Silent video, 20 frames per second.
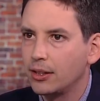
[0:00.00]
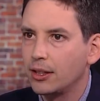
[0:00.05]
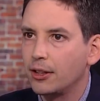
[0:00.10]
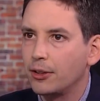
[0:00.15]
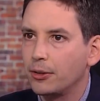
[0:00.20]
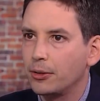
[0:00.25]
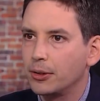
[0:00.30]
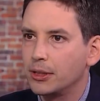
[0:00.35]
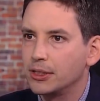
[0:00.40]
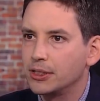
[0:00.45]

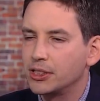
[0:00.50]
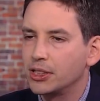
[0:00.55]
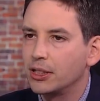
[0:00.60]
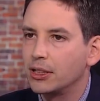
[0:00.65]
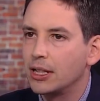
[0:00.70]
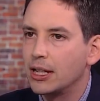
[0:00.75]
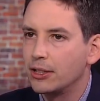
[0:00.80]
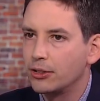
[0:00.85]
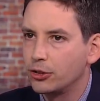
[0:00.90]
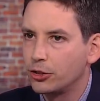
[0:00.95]
There was
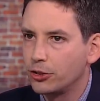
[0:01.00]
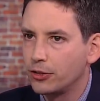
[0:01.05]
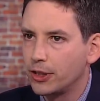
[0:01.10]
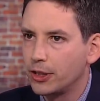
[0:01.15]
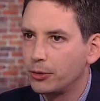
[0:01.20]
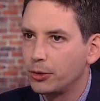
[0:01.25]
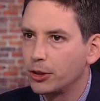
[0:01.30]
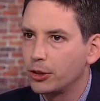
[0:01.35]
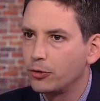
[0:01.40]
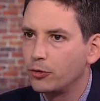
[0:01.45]
an
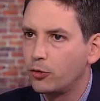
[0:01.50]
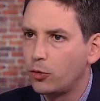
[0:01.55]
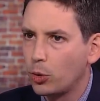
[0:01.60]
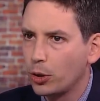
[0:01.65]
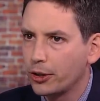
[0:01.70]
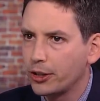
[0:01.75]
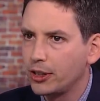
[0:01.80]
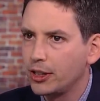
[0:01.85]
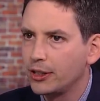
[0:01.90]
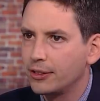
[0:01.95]
injury with a
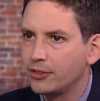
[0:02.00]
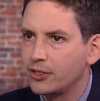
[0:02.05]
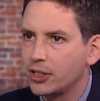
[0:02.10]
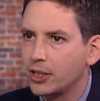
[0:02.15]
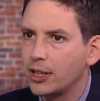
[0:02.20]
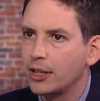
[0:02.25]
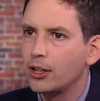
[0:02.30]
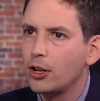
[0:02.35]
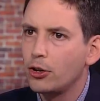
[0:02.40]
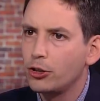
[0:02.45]

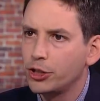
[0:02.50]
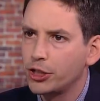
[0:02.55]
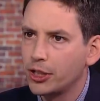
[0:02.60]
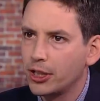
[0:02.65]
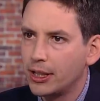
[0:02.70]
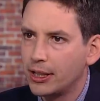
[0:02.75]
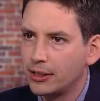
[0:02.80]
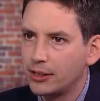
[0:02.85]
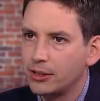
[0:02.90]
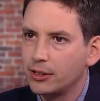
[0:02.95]
forklift that
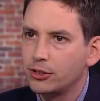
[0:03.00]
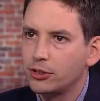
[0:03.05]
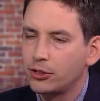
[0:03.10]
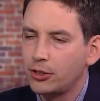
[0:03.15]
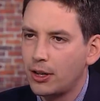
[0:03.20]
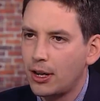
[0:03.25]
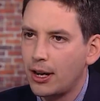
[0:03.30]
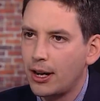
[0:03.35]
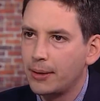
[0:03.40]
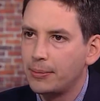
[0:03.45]
OSHA had
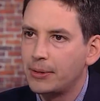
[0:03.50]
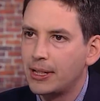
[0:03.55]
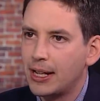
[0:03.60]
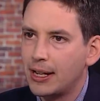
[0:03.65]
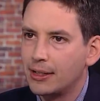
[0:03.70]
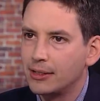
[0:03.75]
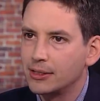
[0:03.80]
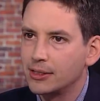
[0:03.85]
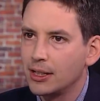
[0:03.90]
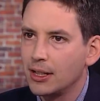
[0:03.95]
described
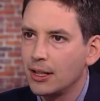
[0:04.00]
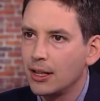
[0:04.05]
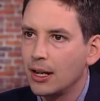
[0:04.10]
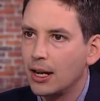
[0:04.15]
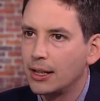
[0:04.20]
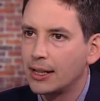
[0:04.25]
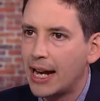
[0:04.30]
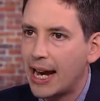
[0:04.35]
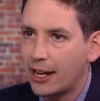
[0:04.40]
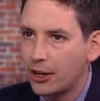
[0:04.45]
as
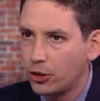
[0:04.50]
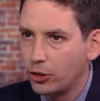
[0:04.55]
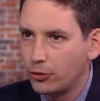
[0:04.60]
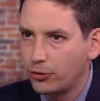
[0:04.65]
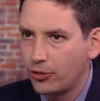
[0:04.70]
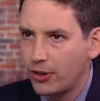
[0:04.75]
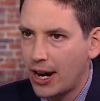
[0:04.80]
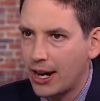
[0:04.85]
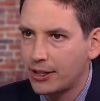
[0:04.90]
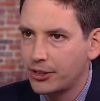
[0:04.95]
an ankle
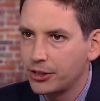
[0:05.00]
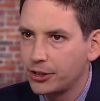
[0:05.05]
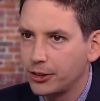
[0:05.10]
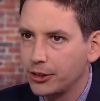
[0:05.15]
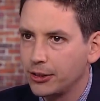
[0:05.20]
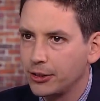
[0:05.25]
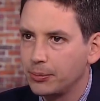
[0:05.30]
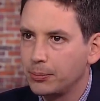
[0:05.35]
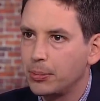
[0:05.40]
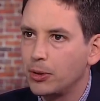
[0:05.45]

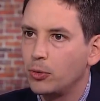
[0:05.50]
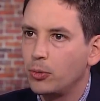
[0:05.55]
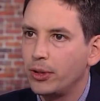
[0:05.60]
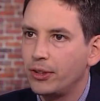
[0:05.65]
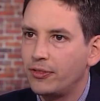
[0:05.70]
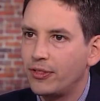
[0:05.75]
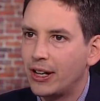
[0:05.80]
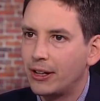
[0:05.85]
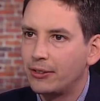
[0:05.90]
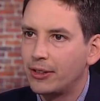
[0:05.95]
fracture, but
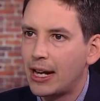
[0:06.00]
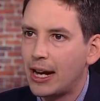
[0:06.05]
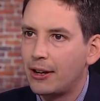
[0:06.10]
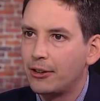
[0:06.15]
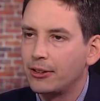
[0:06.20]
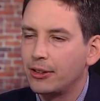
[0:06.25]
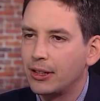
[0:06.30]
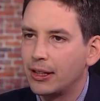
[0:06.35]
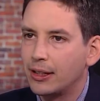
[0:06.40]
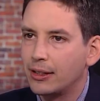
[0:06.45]
we found
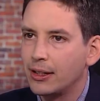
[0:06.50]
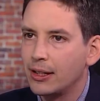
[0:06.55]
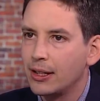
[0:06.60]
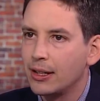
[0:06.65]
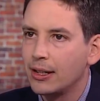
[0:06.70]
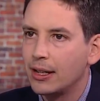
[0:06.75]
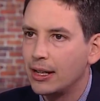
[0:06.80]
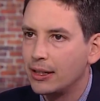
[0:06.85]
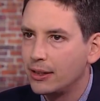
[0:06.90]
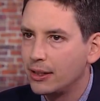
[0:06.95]
out that
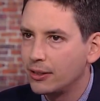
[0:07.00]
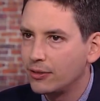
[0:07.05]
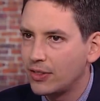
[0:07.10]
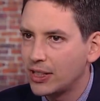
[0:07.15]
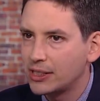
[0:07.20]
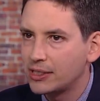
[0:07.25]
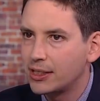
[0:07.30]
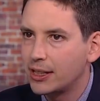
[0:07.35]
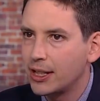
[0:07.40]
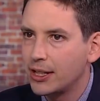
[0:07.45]
in the
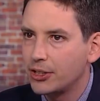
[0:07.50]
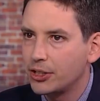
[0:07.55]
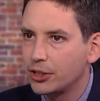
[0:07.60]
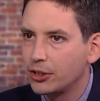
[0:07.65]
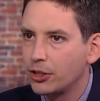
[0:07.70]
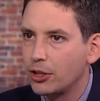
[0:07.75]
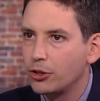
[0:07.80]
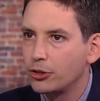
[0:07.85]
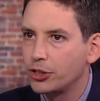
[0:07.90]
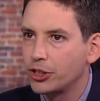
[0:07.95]

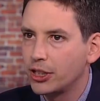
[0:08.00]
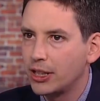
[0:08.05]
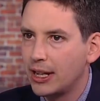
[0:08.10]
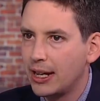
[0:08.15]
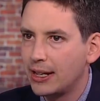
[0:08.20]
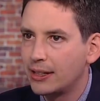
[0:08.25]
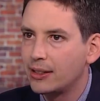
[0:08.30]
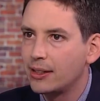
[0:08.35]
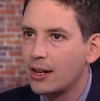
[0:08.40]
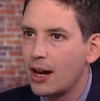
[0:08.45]
investigation, OSHA
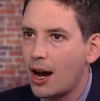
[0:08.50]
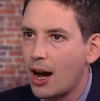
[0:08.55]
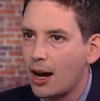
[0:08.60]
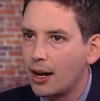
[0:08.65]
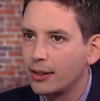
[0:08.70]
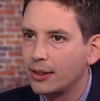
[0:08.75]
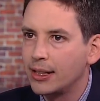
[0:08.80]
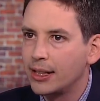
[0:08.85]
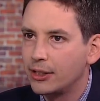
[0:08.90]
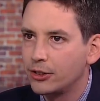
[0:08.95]
had
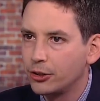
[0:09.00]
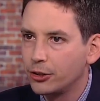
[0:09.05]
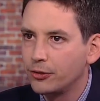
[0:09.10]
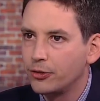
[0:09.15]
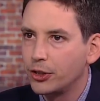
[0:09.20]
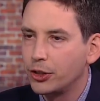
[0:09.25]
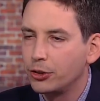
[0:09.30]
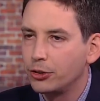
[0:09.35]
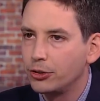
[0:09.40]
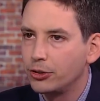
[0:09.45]
not
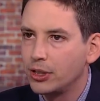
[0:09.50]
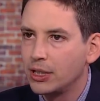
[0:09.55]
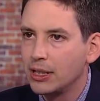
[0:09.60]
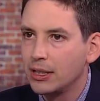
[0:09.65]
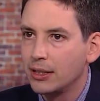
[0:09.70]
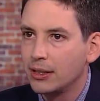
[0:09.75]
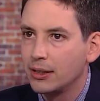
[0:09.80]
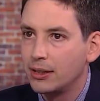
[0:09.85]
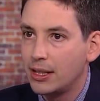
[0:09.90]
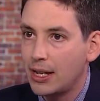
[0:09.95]
interviewed
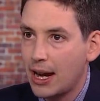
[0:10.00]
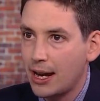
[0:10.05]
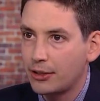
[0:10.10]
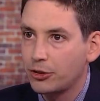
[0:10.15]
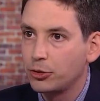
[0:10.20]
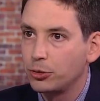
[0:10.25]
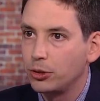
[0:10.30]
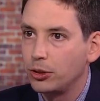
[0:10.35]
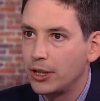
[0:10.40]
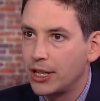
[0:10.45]
the
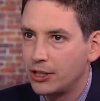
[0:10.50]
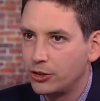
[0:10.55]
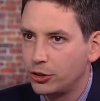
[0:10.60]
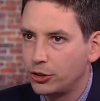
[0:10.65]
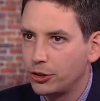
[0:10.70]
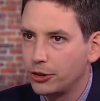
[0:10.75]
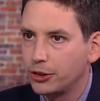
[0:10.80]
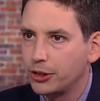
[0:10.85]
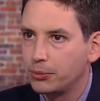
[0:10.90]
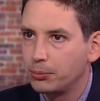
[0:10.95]
actual
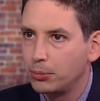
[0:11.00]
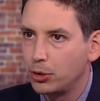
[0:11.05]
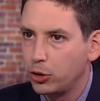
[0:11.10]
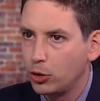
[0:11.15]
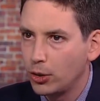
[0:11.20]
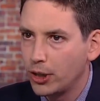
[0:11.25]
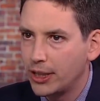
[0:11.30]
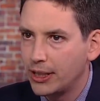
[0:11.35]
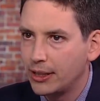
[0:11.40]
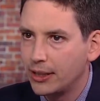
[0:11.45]
injured
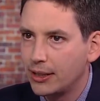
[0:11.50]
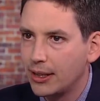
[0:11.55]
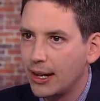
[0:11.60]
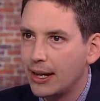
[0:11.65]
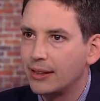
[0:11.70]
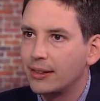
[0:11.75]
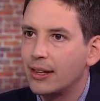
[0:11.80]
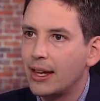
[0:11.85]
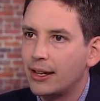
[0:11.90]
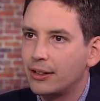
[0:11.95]
employee,
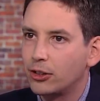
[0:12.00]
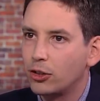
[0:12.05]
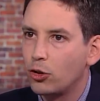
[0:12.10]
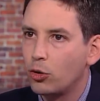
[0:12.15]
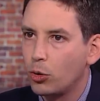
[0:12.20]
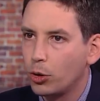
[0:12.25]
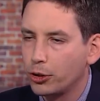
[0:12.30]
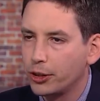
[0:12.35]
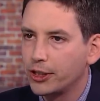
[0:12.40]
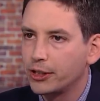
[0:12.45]
and that
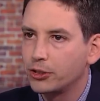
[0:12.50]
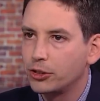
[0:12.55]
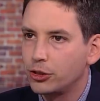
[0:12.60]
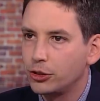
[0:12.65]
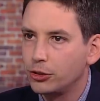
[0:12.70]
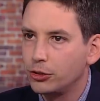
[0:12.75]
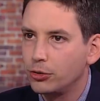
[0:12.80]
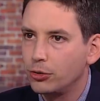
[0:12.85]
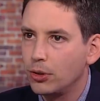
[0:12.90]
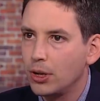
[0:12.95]
according
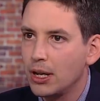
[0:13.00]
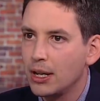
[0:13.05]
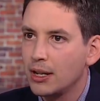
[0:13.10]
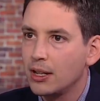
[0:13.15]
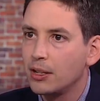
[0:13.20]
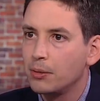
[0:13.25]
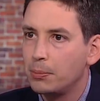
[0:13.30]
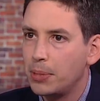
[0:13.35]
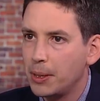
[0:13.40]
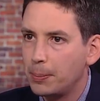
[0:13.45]
to
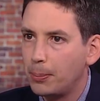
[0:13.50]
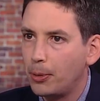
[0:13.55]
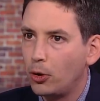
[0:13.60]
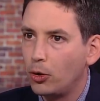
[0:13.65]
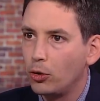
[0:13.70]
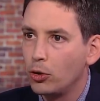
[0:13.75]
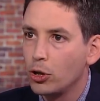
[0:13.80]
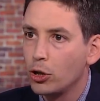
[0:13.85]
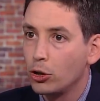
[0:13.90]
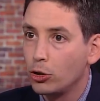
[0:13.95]

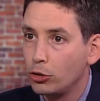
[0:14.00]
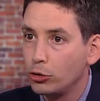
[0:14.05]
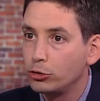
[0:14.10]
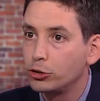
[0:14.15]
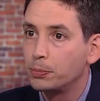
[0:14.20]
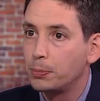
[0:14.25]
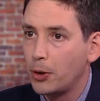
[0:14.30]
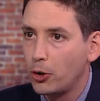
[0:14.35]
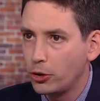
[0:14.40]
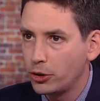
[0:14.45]
people who
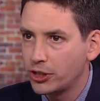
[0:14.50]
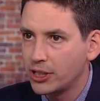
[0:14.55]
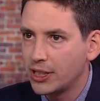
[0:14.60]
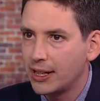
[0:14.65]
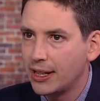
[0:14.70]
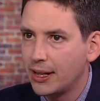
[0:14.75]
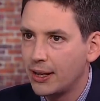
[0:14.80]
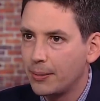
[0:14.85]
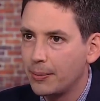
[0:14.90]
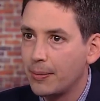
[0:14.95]
spoke to
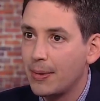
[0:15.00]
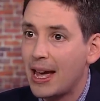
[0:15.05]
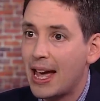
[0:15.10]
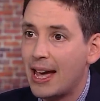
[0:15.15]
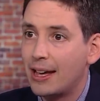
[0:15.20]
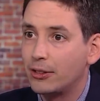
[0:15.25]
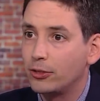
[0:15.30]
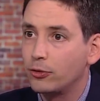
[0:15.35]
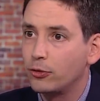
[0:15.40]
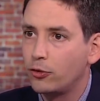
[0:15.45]
him
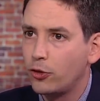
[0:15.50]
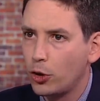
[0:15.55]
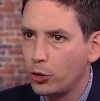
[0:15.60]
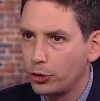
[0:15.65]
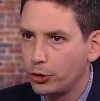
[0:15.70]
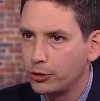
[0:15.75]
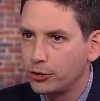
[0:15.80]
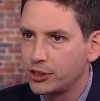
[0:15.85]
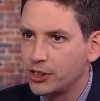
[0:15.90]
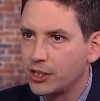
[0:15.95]
and
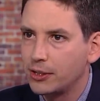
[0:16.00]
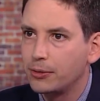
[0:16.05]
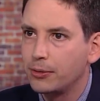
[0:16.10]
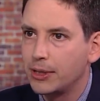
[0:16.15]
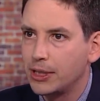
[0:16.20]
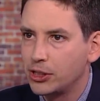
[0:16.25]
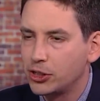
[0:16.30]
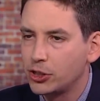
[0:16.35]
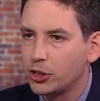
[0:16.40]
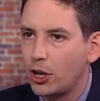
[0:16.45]
photos that
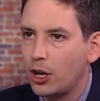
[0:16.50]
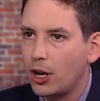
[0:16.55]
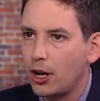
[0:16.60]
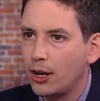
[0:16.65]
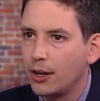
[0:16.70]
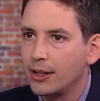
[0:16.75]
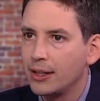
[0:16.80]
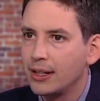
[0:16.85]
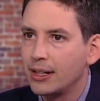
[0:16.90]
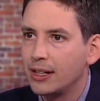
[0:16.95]
we
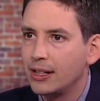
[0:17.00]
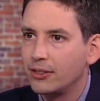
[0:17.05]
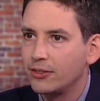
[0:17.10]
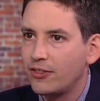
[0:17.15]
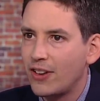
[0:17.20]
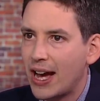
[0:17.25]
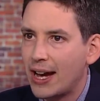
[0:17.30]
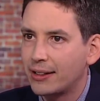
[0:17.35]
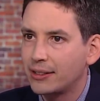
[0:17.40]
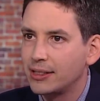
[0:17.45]
saw, in
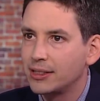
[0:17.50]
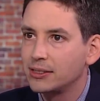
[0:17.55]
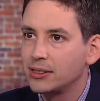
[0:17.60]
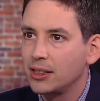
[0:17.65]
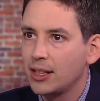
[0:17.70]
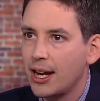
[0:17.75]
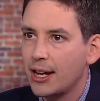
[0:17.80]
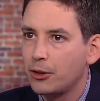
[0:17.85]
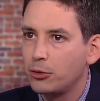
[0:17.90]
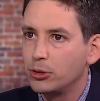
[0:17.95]
fact,
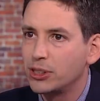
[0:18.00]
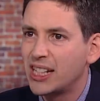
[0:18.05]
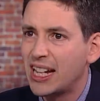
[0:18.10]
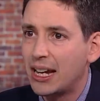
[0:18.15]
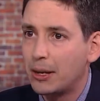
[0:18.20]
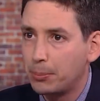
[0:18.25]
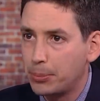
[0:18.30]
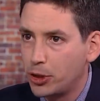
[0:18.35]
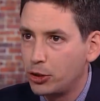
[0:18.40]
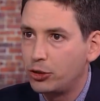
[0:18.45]
his leg was
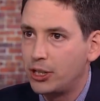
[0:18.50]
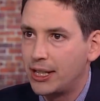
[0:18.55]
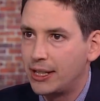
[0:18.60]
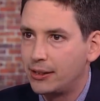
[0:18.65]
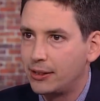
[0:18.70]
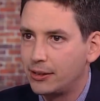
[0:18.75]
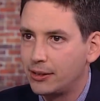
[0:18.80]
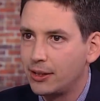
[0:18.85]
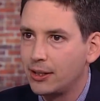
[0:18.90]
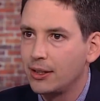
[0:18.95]

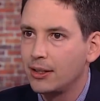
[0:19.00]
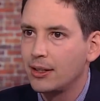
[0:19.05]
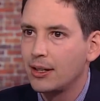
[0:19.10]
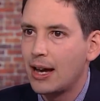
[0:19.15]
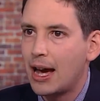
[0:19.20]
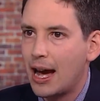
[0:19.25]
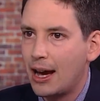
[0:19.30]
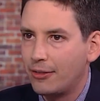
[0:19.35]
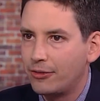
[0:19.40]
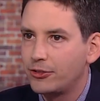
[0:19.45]
amputated
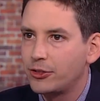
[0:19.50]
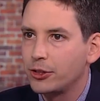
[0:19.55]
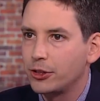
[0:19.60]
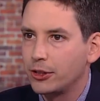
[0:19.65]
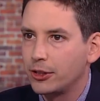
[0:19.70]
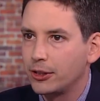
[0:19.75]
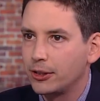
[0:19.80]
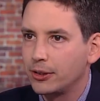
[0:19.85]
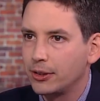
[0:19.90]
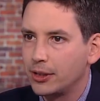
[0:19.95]

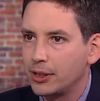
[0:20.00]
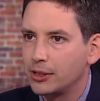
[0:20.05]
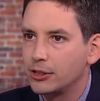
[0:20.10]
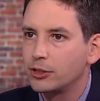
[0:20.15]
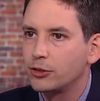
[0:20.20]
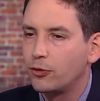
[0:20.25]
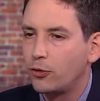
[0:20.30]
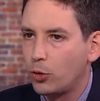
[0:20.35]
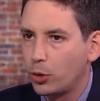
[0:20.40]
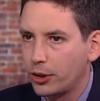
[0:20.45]
after
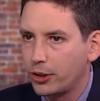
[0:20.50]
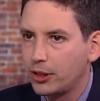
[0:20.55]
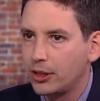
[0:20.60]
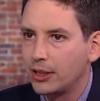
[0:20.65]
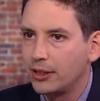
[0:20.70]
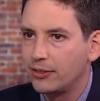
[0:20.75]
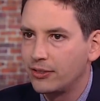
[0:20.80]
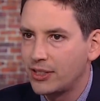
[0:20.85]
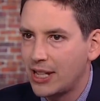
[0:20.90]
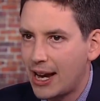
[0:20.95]
this
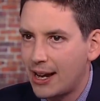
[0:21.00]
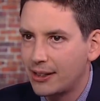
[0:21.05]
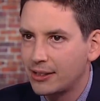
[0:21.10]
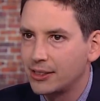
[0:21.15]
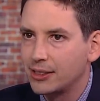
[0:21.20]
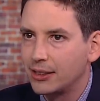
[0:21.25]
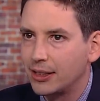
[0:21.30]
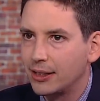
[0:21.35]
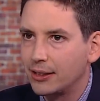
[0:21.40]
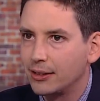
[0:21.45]
forklift
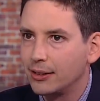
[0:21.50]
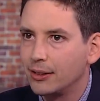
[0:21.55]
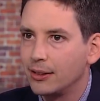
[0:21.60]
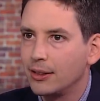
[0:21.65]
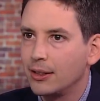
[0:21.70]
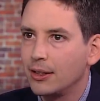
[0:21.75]
accident.